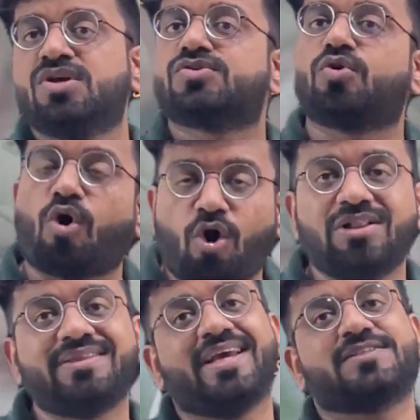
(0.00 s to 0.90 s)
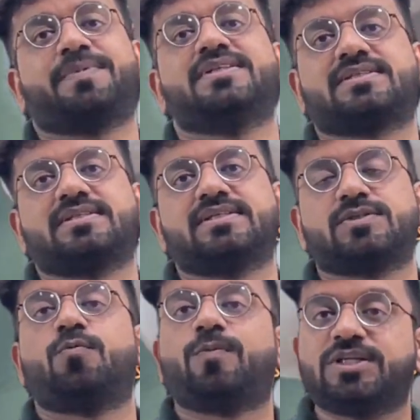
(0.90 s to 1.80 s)
So all the
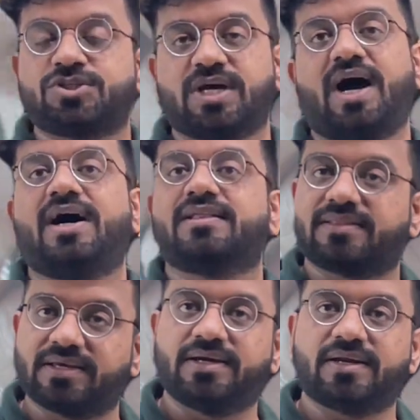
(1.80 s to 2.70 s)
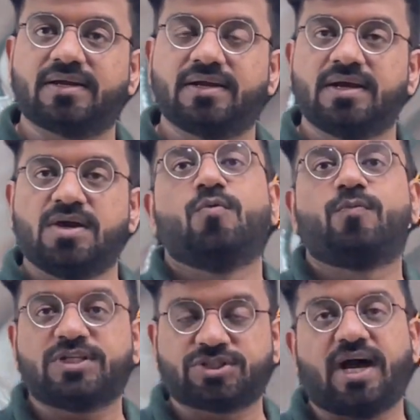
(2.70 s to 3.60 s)
expenses which are there,
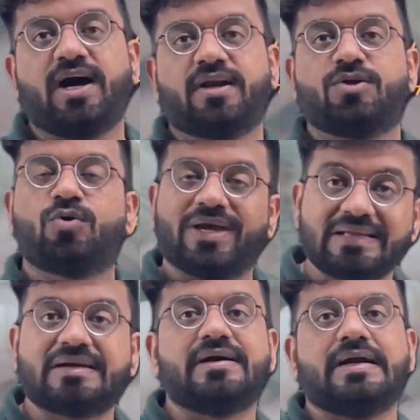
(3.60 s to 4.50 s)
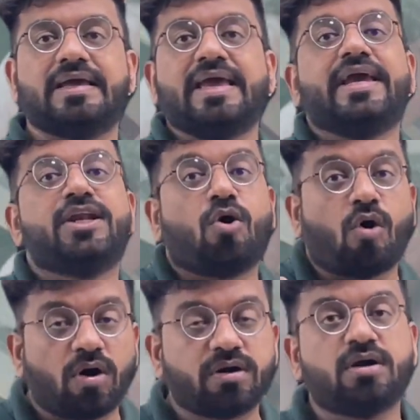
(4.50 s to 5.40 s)
which are incurred in
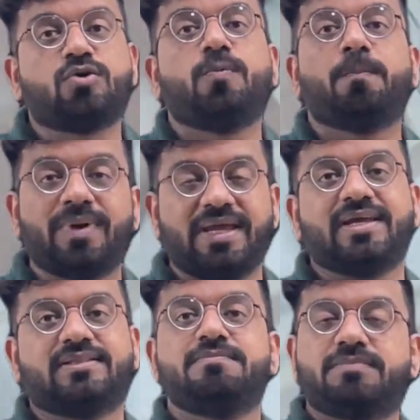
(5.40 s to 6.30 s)
order to make the